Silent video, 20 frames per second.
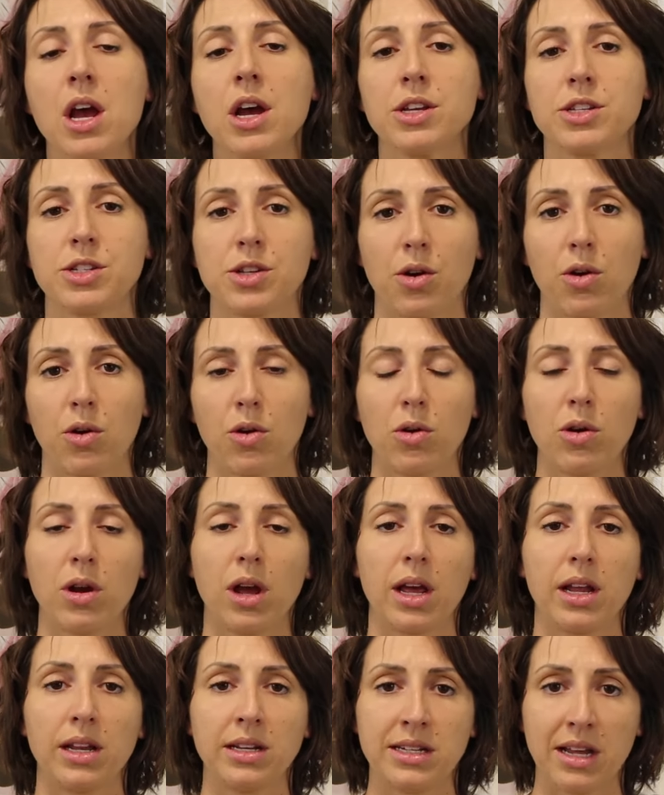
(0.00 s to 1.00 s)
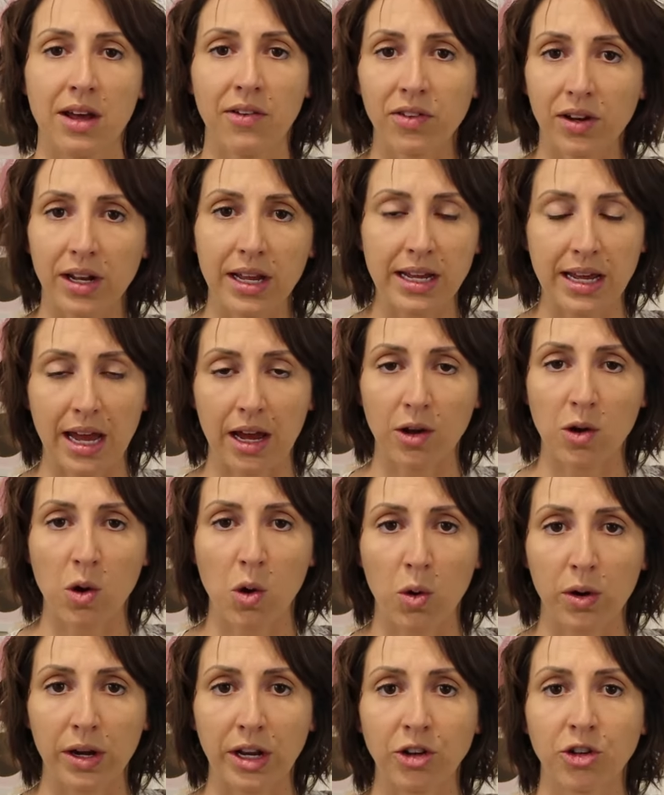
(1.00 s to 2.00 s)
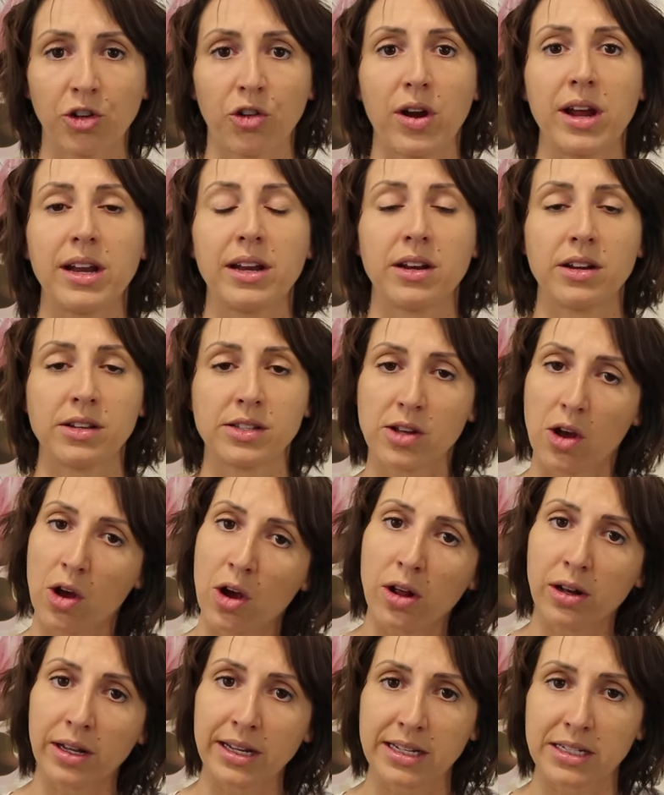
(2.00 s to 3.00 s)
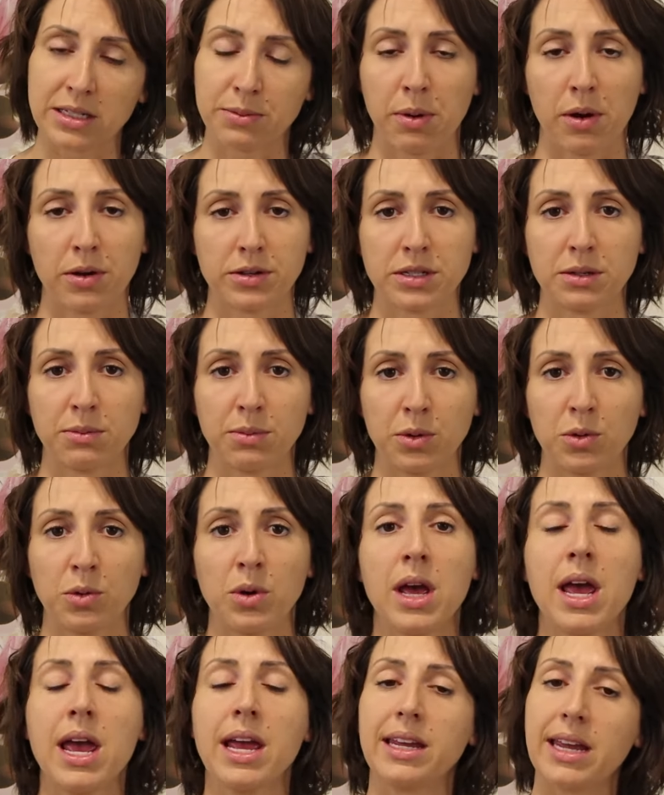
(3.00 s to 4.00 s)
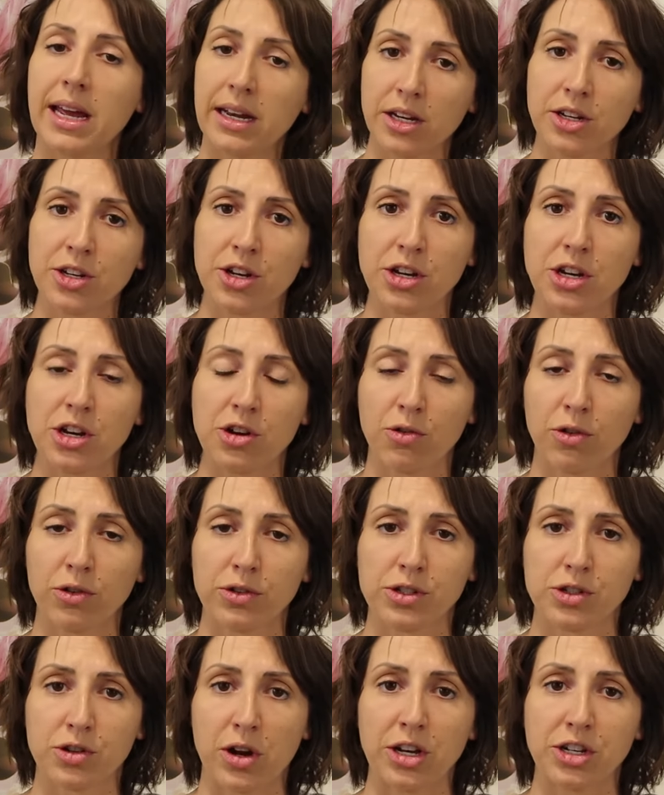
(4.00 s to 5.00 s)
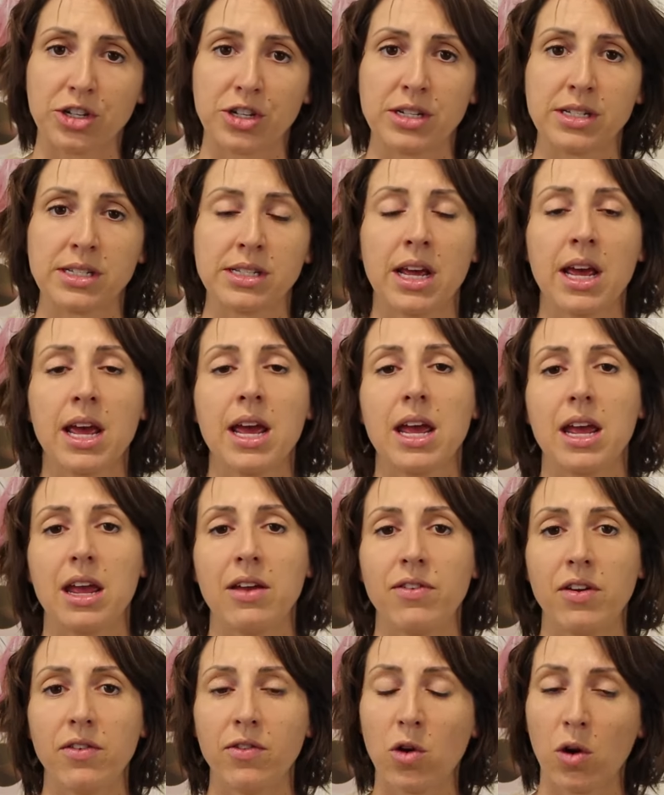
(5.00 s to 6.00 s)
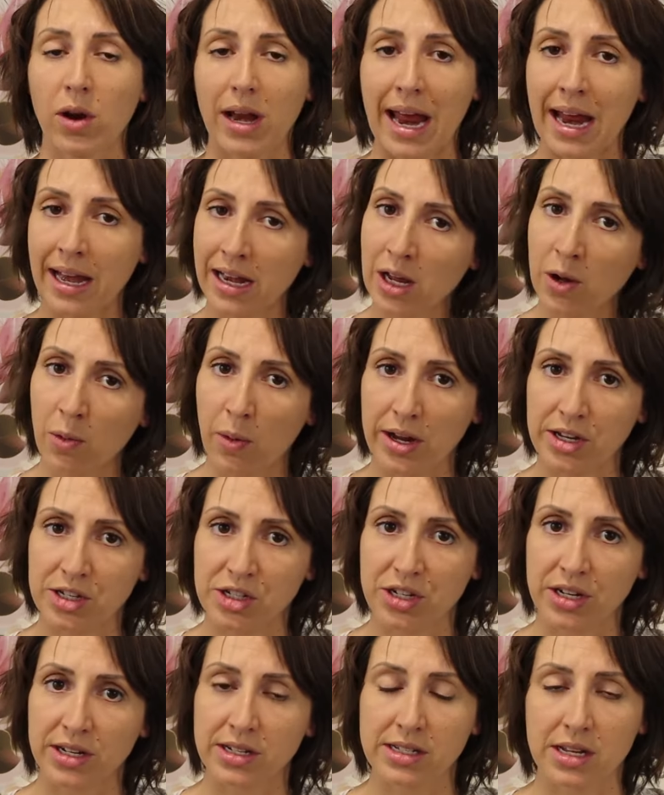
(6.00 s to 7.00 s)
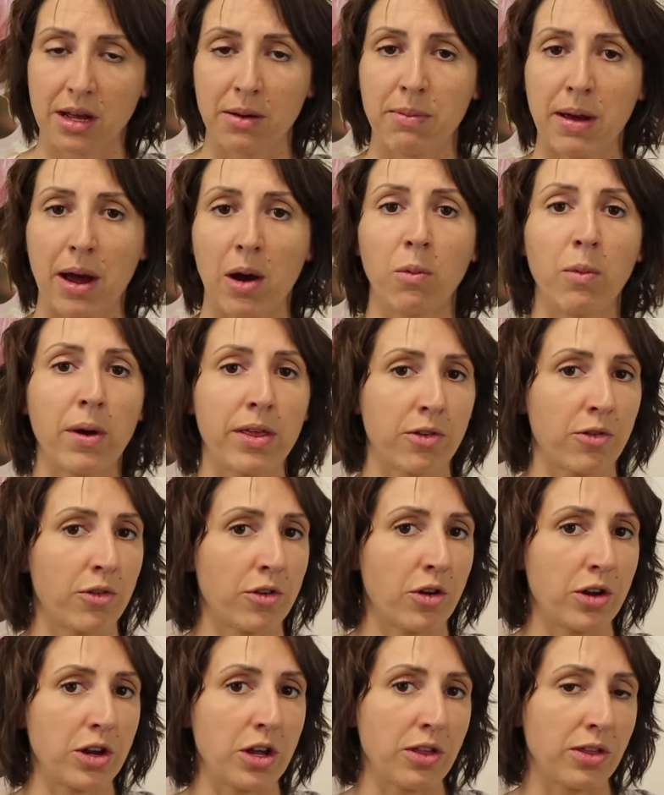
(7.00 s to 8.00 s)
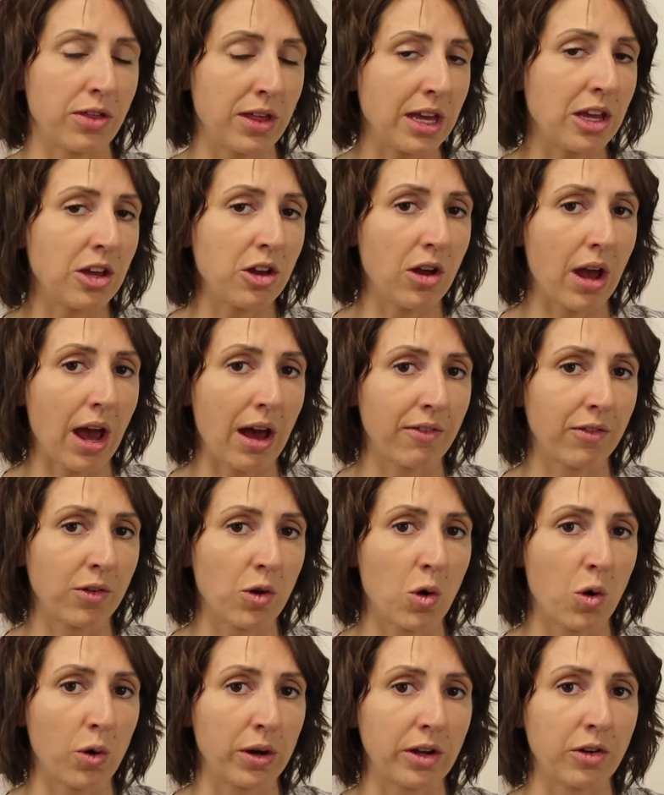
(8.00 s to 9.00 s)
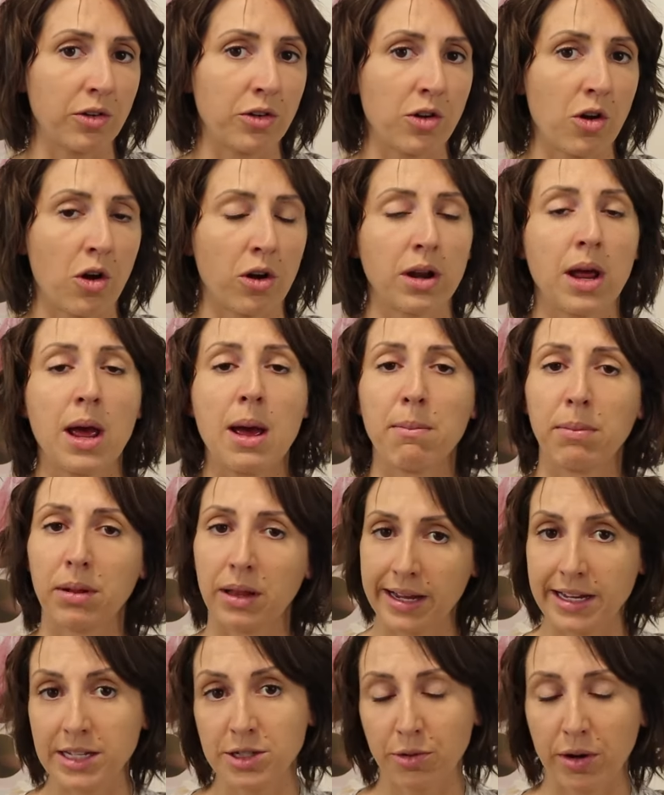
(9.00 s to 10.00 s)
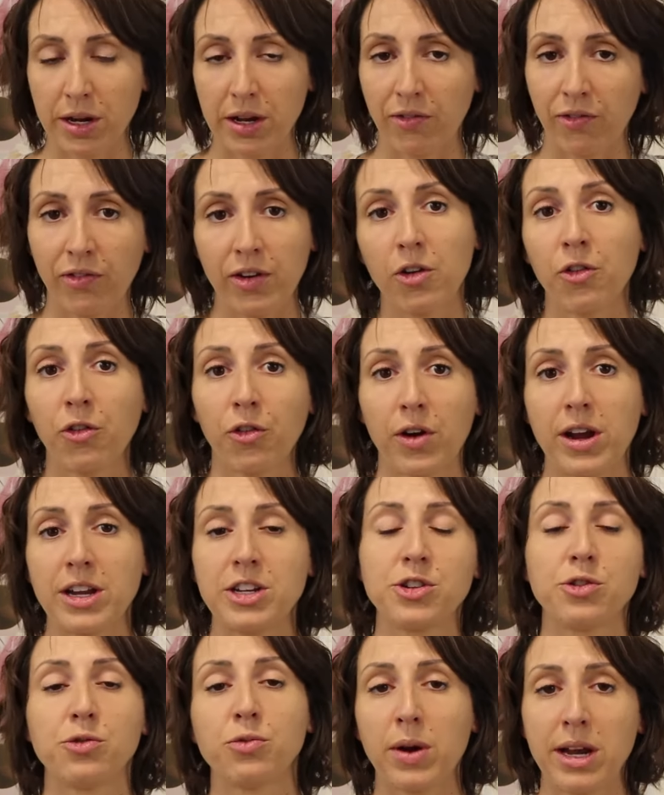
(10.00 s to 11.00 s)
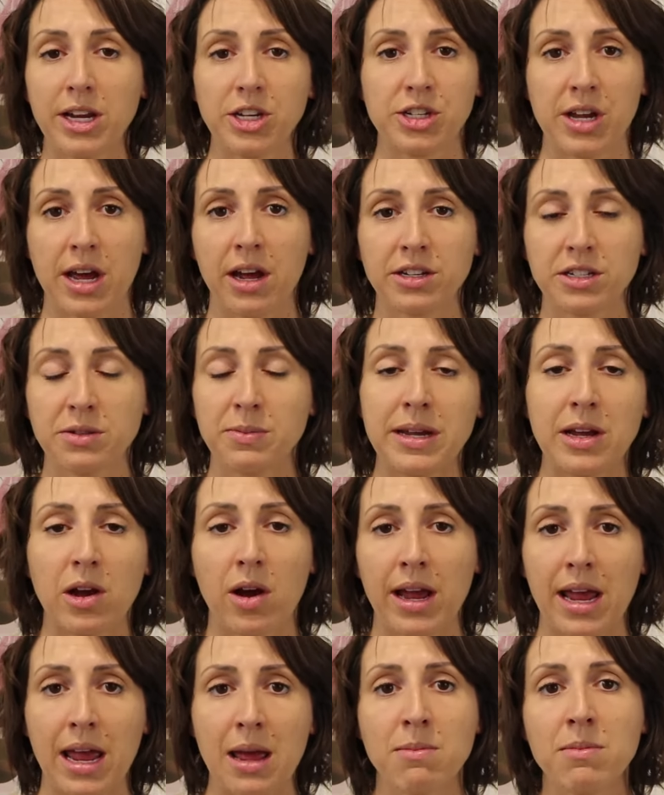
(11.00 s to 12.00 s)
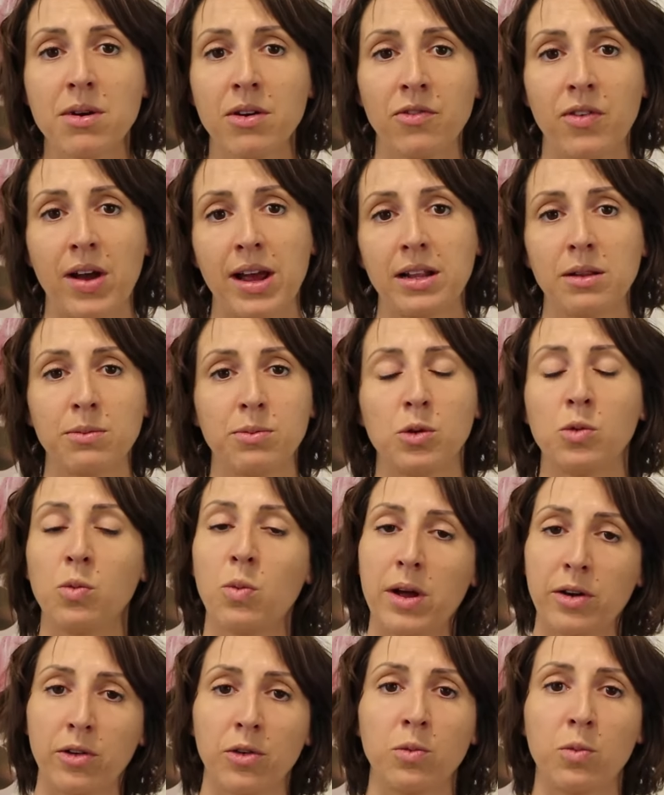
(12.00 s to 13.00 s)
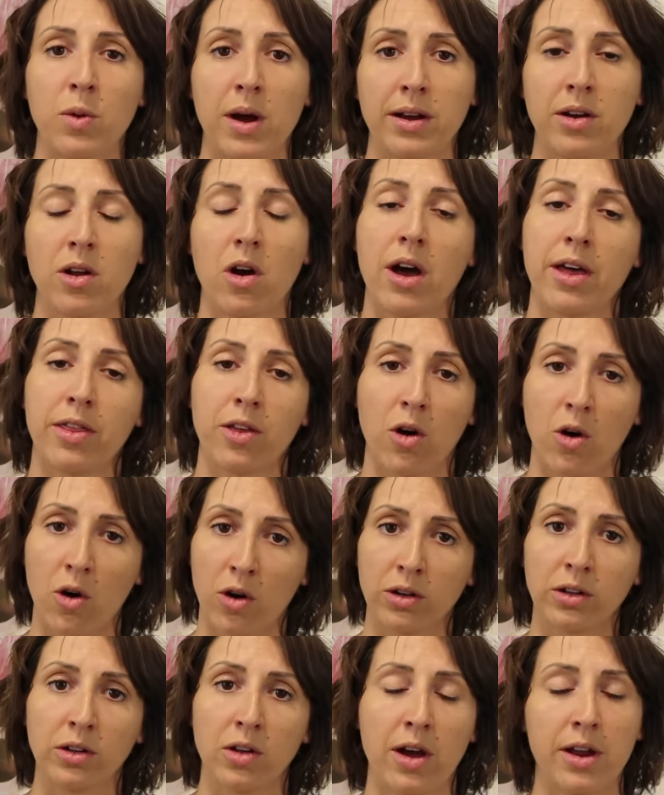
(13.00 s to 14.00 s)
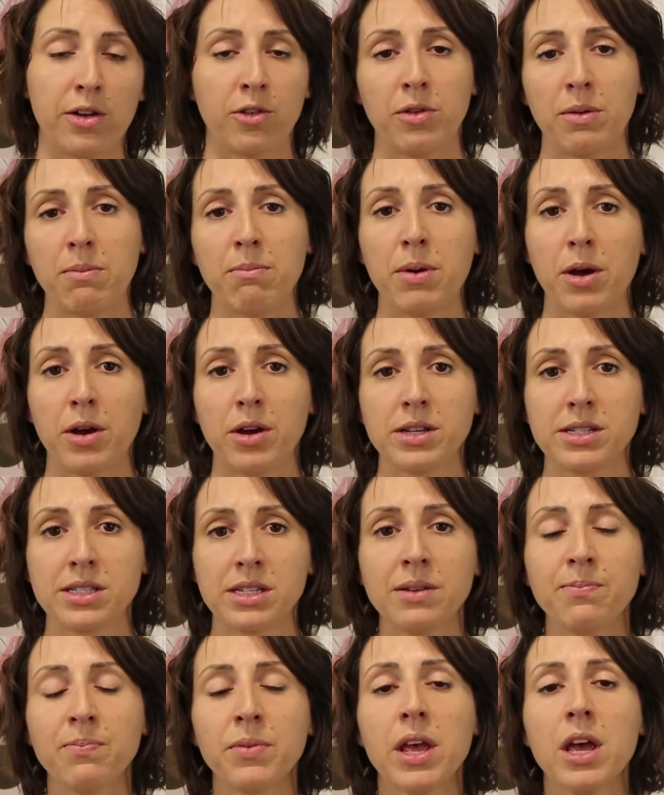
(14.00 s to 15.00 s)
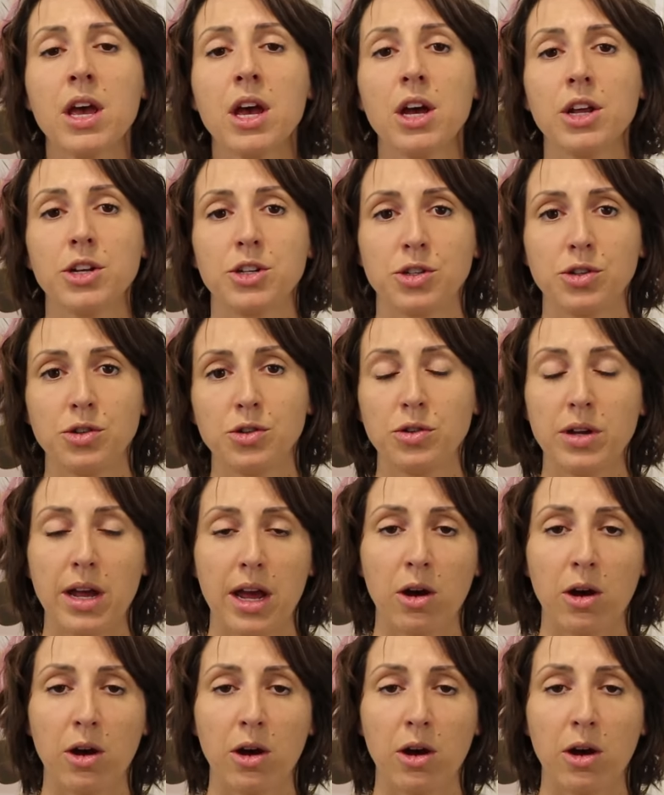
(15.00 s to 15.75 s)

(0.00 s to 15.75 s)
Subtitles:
So definitely get cording treated as early as possible. Get into neural stretches. If you've got any questions about whether or not you think you have cording or not, please feel free to reach out to me. I am available one-on-one, either online or in person, to